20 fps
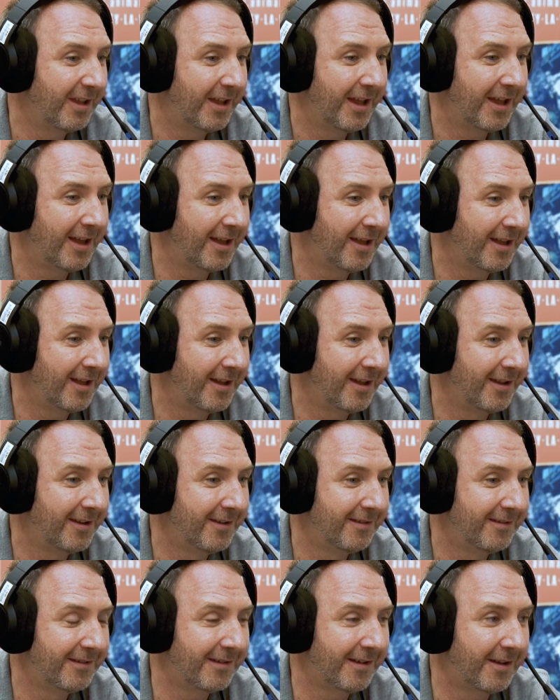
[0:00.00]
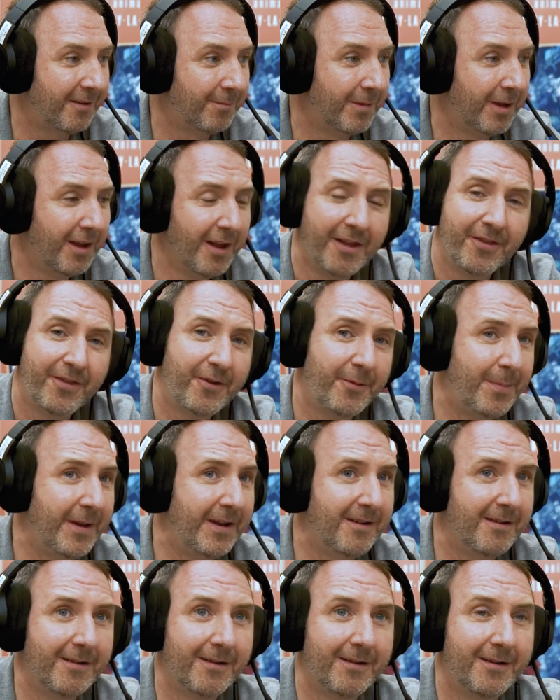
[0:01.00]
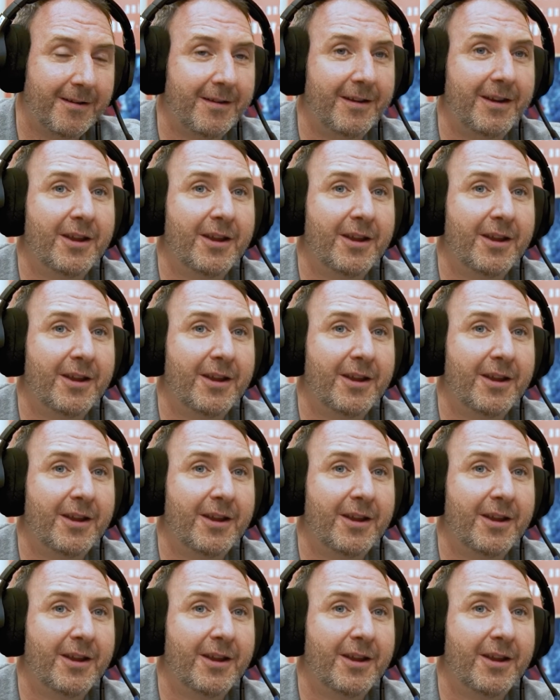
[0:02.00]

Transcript: And um, there have been,